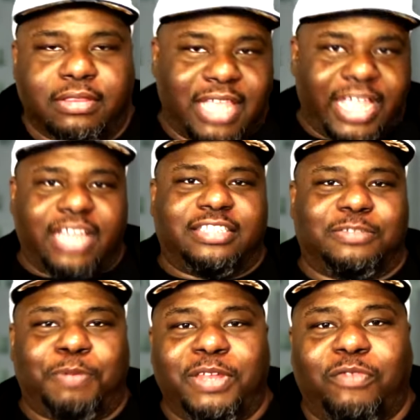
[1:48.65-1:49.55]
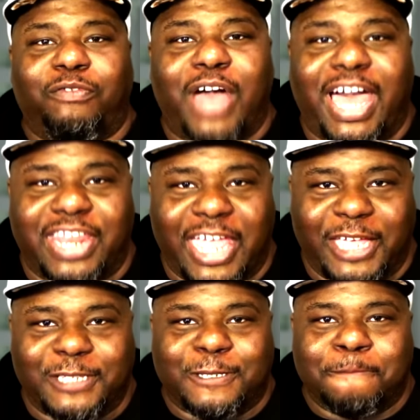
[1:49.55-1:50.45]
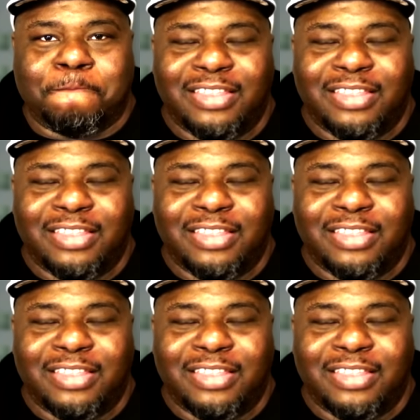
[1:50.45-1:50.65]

They got suspended for five days.